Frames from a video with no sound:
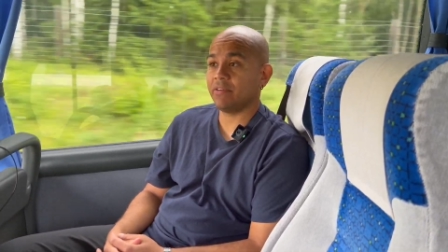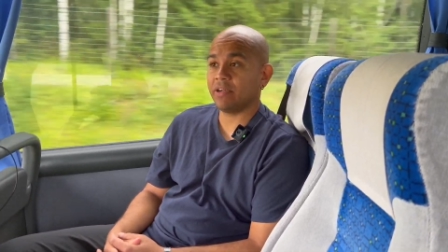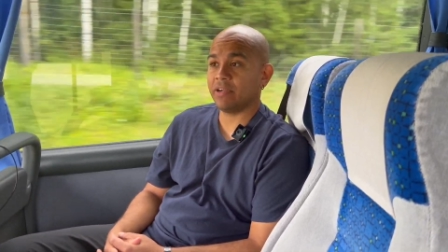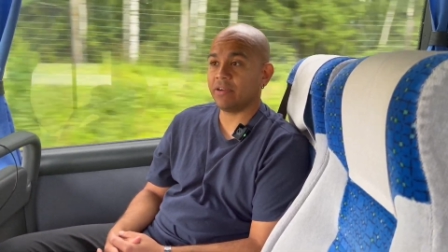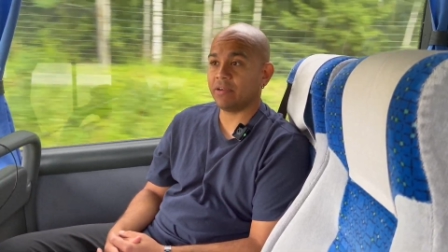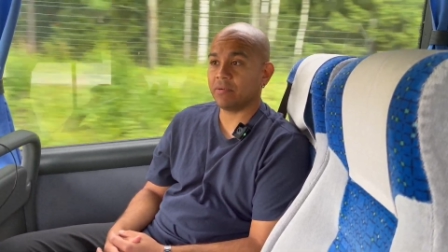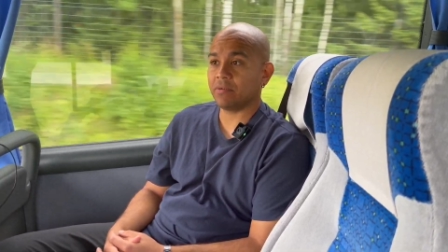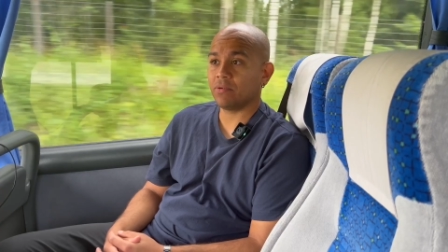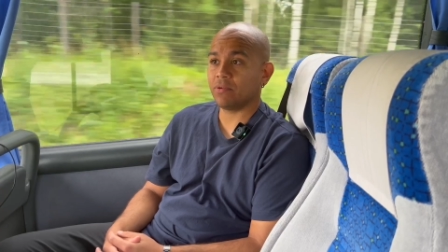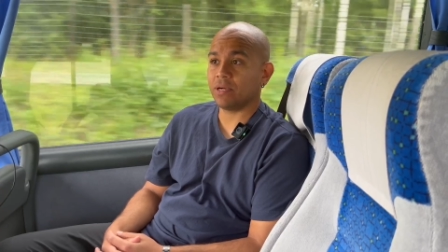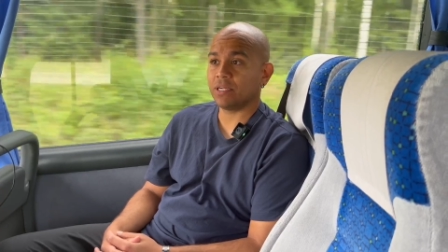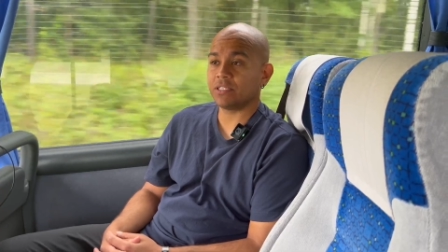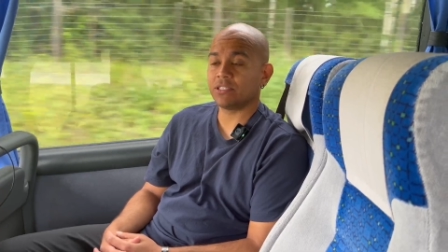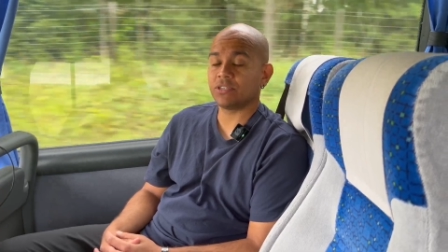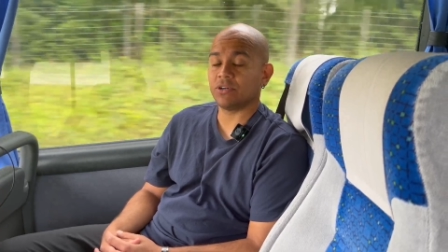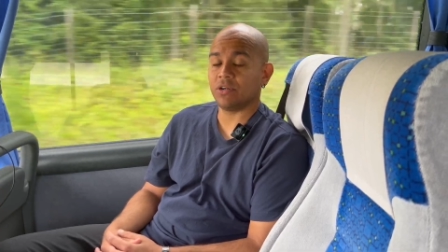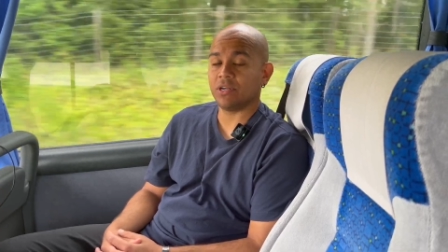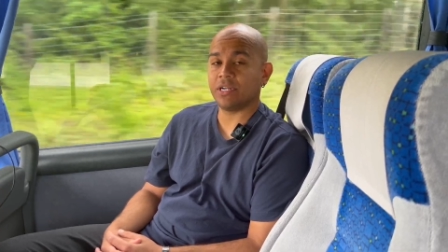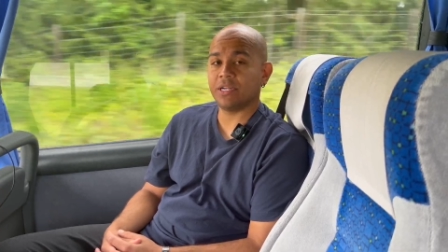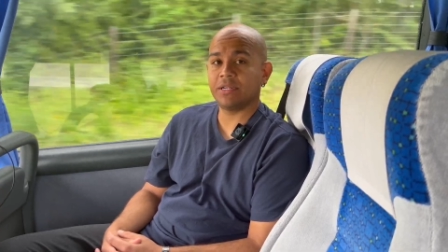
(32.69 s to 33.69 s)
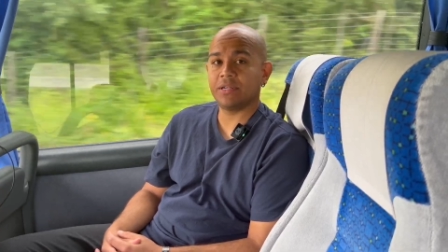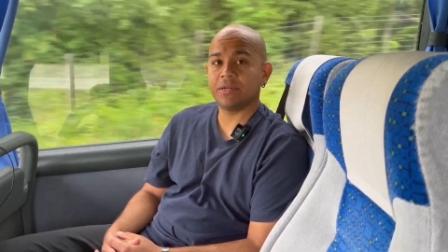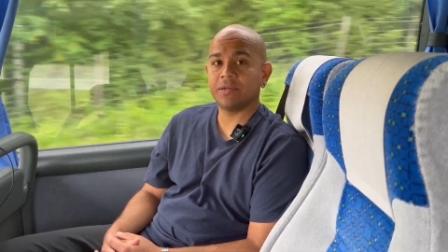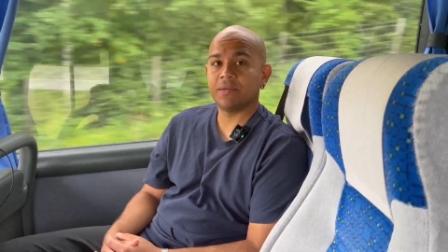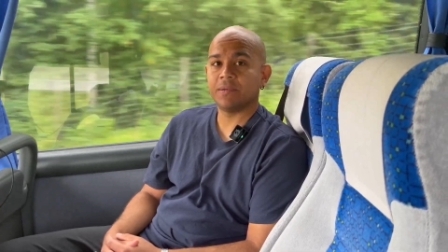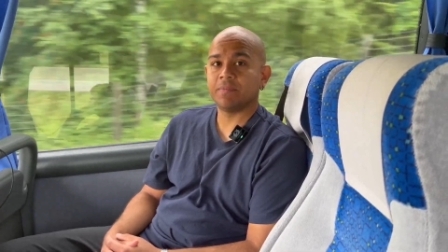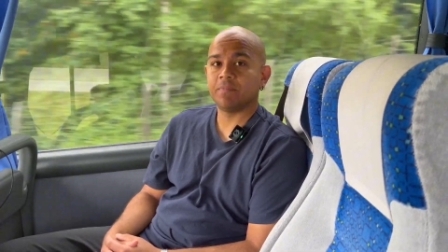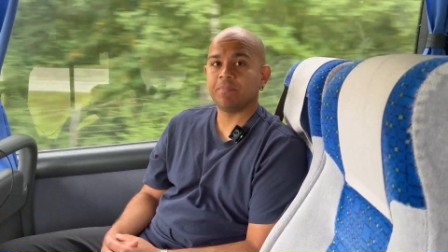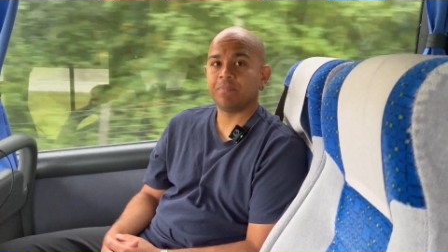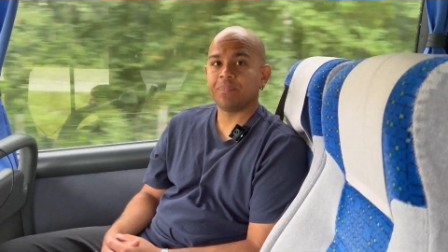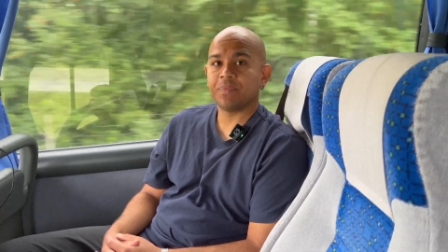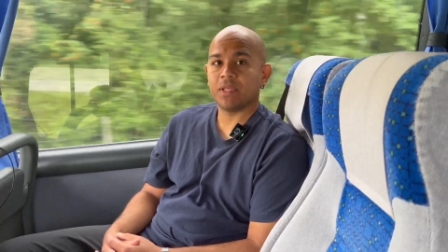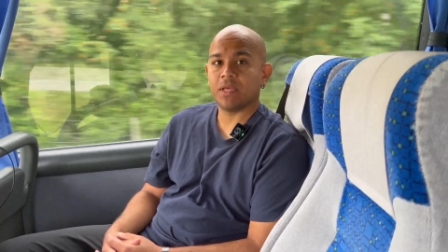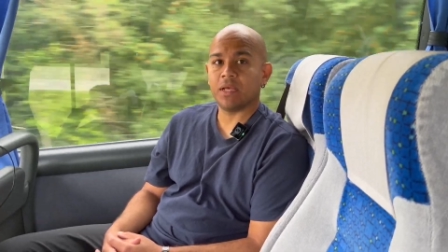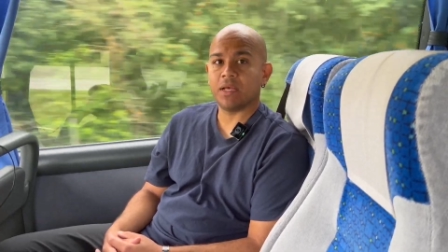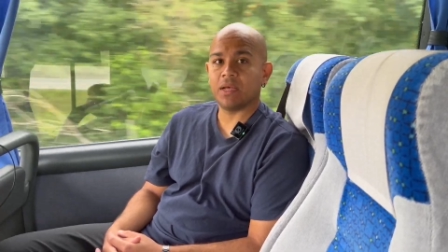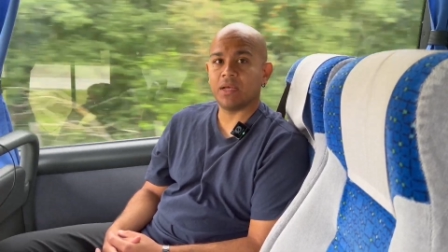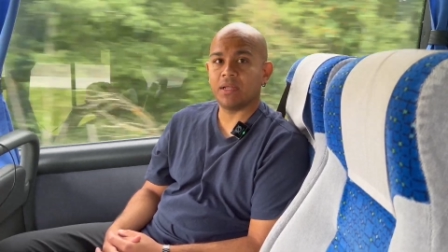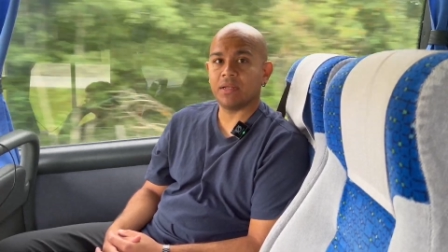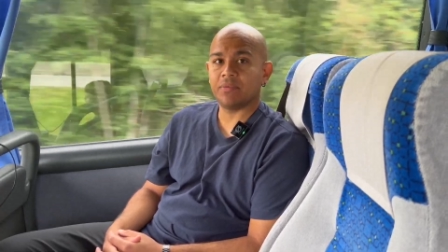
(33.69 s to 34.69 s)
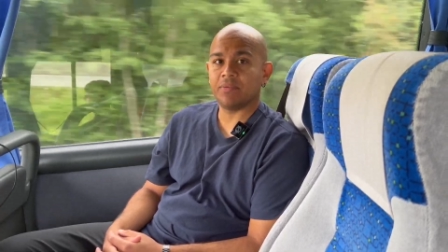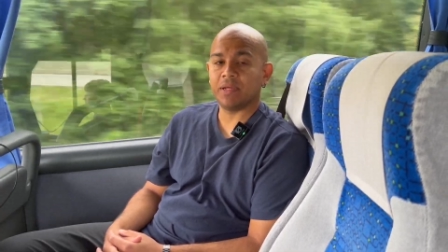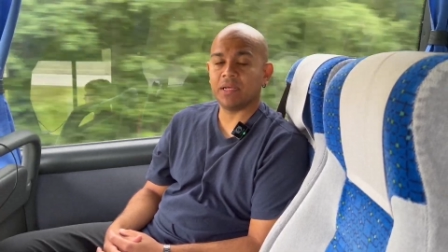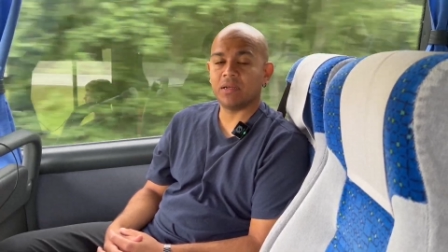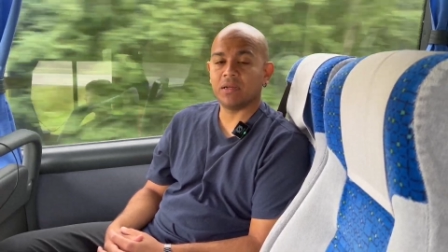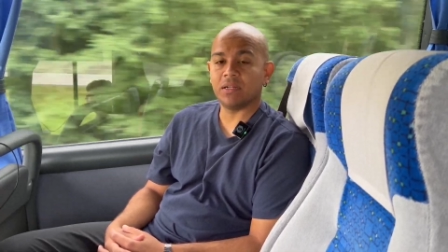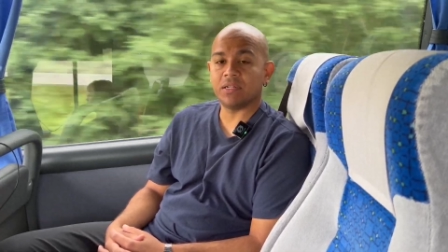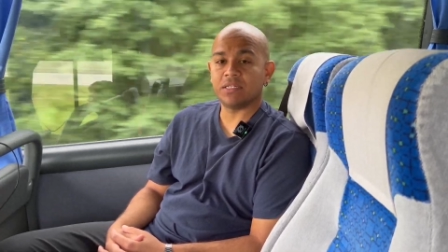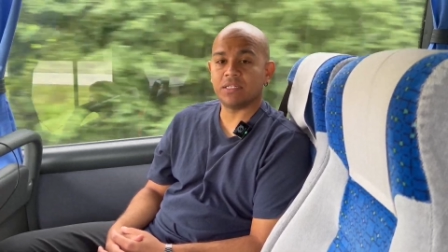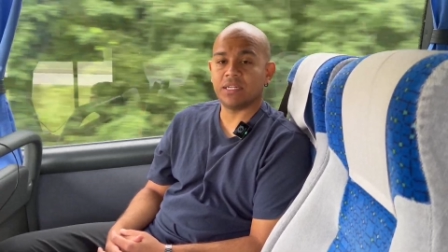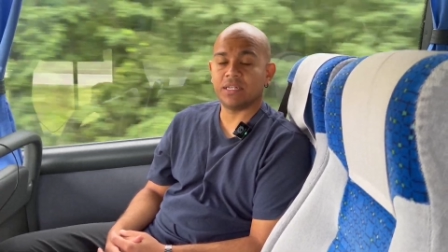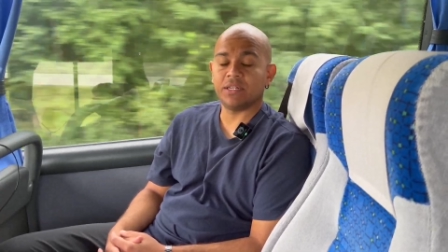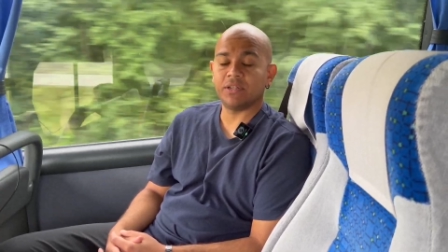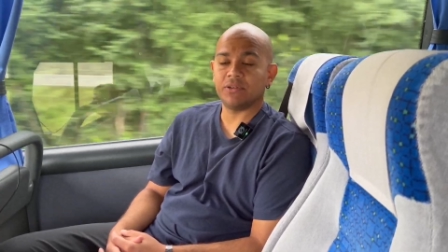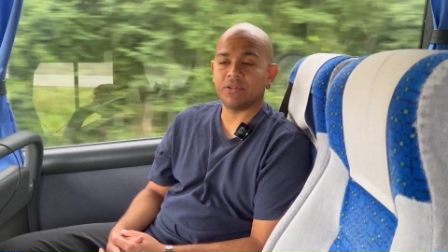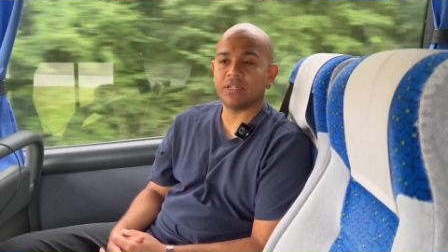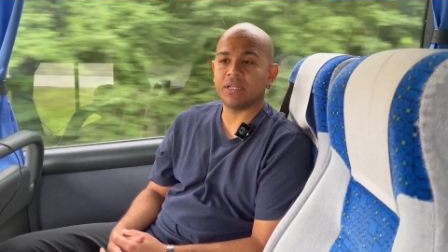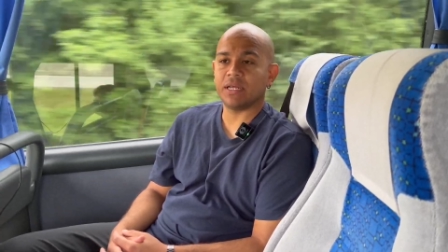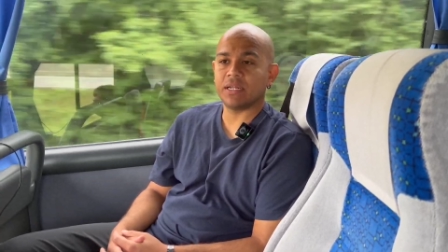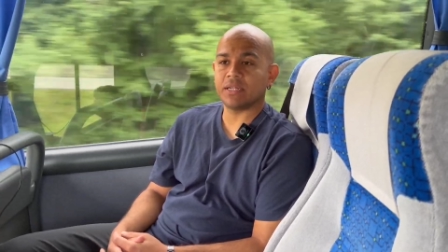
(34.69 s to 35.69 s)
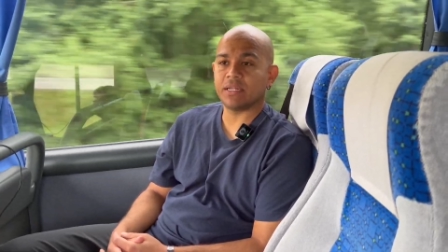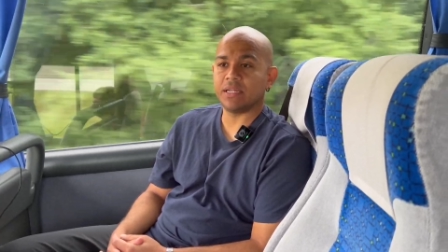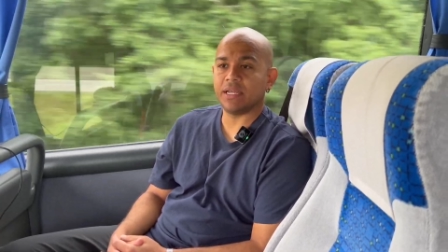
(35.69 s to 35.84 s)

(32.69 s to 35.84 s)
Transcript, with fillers: We we're quite solid and we continued that